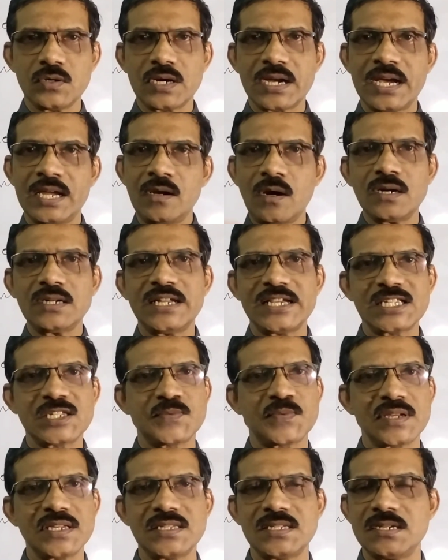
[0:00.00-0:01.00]
cannot
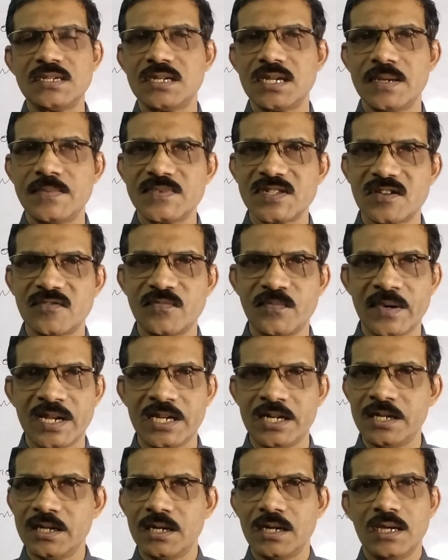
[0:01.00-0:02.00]
express in terms of
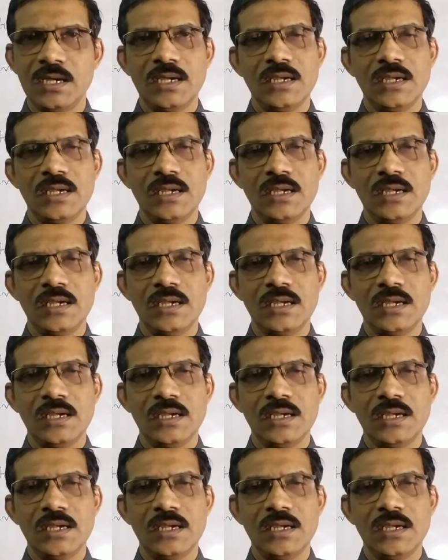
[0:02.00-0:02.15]
money,